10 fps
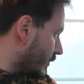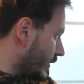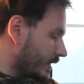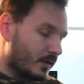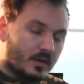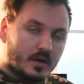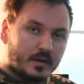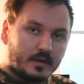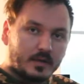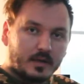mowing the
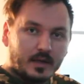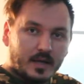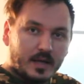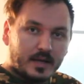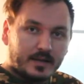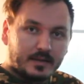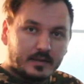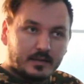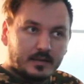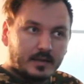lawn, and
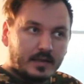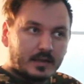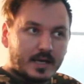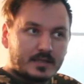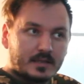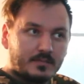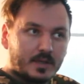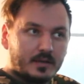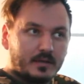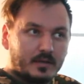it lasted
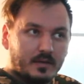me